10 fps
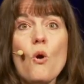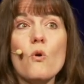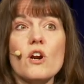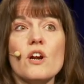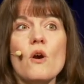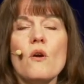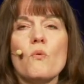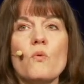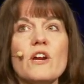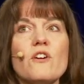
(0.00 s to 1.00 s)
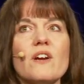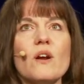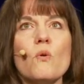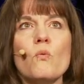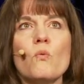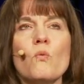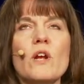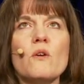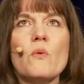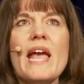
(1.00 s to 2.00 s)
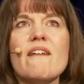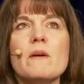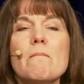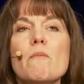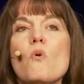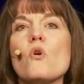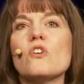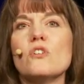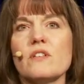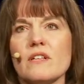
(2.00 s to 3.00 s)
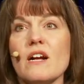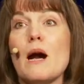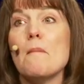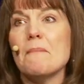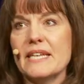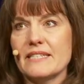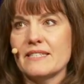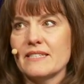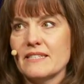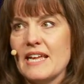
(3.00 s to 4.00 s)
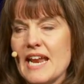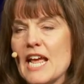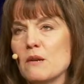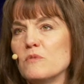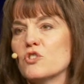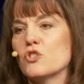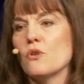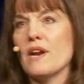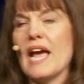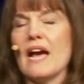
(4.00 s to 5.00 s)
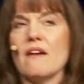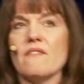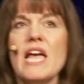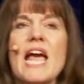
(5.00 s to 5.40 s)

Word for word: Or we're we, we have a moral compass that animals don't have.